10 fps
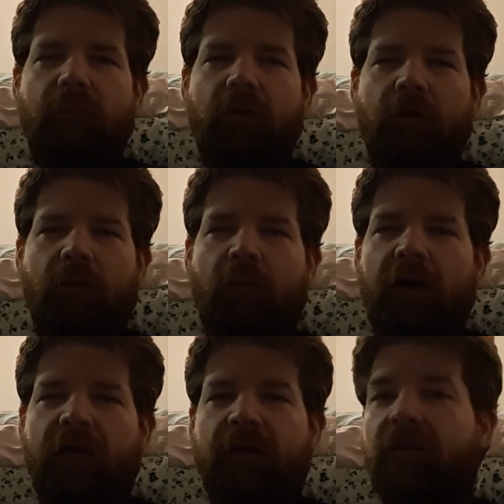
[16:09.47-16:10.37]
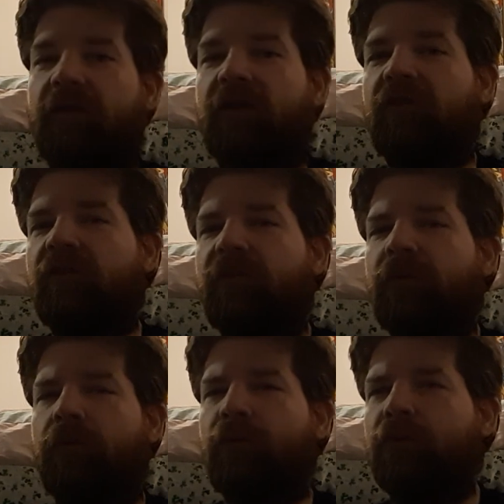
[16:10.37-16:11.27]
you know, why he does that, just to
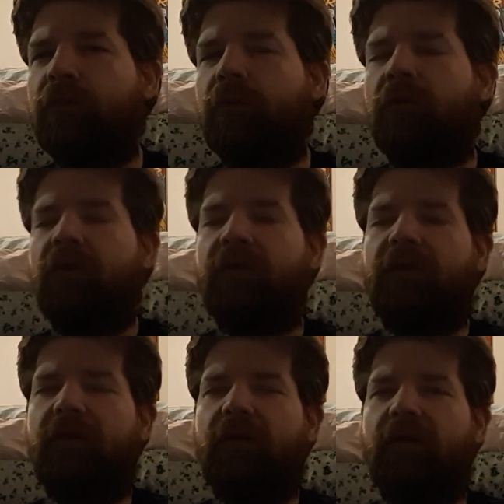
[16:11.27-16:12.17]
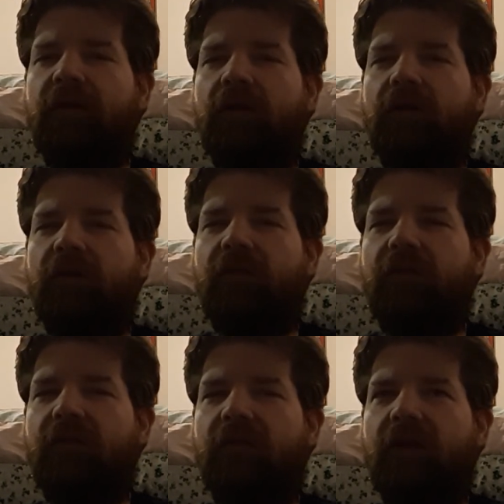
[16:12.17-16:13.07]
feel normal.
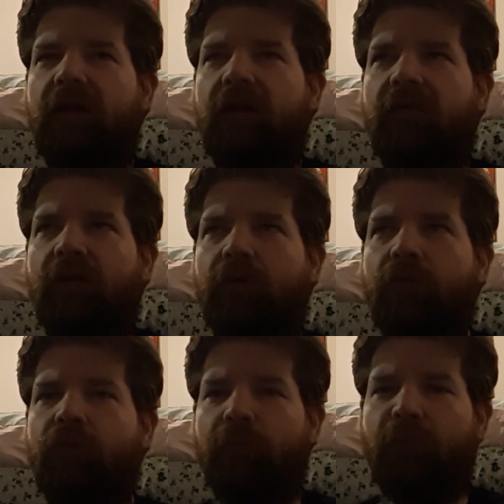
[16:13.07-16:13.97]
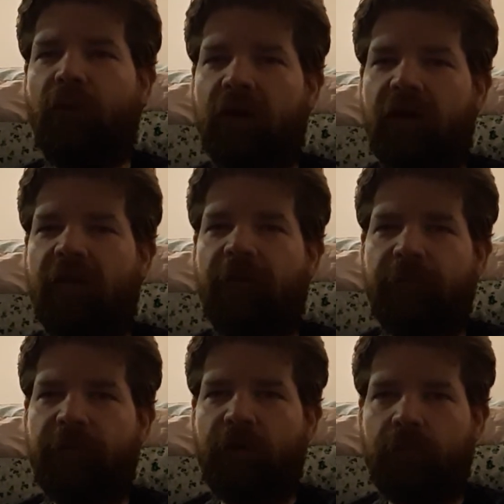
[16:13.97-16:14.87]
It's a crucial point in the
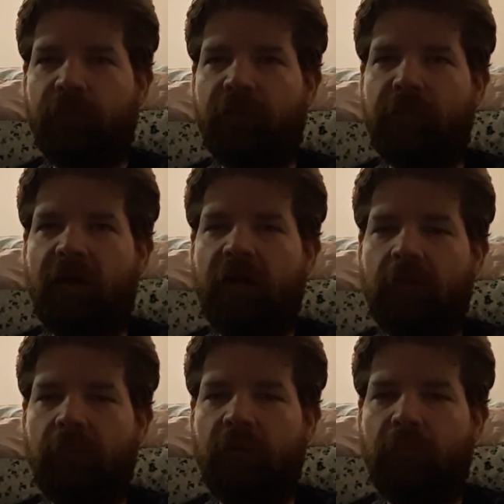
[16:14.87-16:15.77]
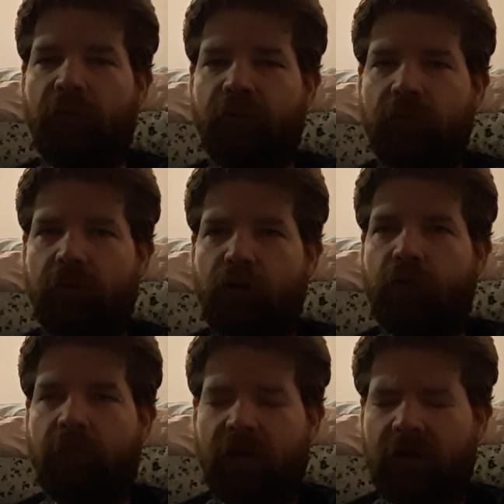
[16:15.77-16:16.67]
film to make him the most
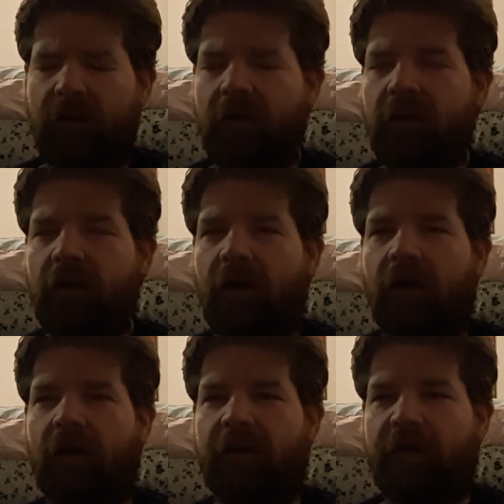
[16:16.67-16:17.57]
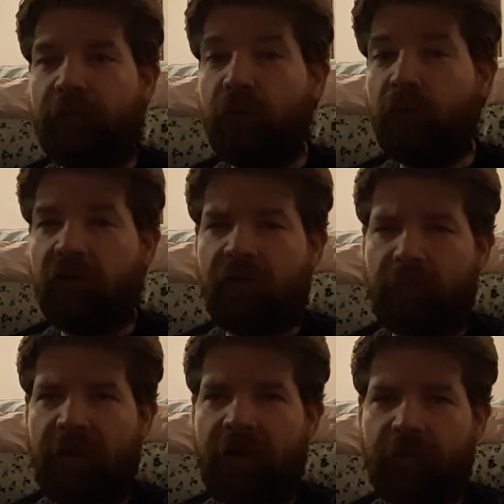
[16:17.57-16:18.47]
human. Like, if you went to the
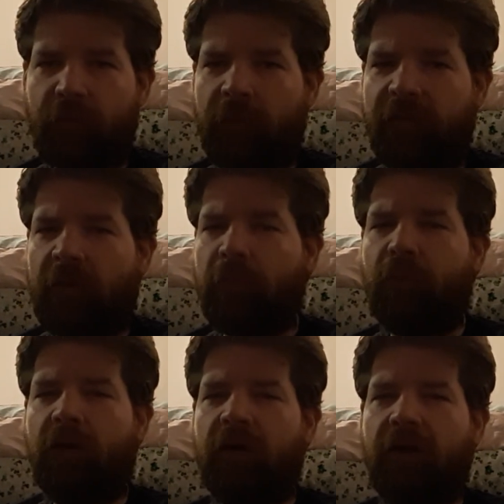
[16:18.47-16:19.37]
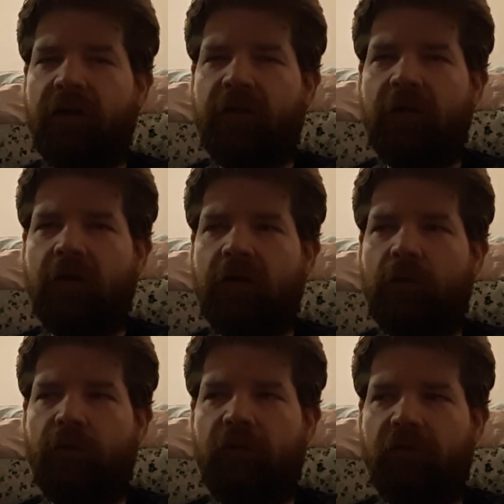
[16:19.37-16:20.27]
bathroom at that point, I think
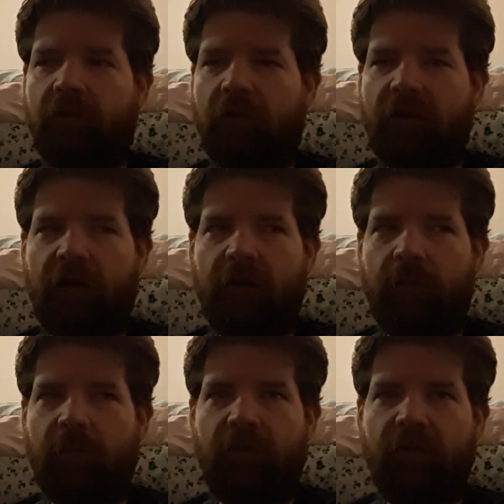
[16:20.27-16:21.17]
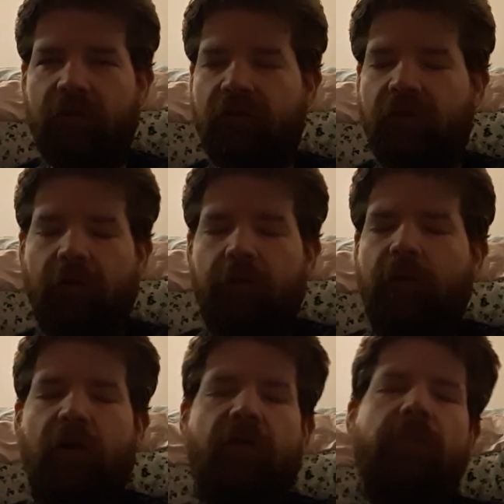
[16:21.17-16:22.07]
you would just look at him as just another
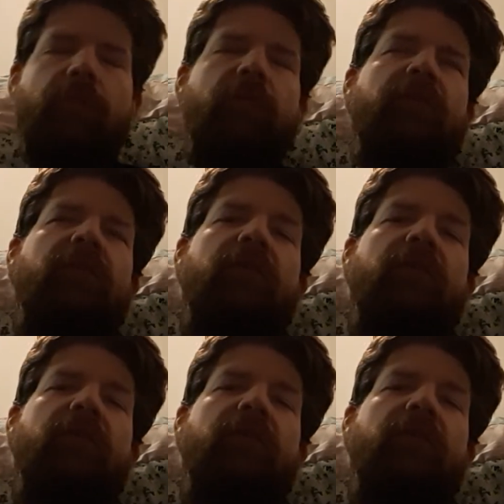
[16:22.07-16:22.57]
crazy person.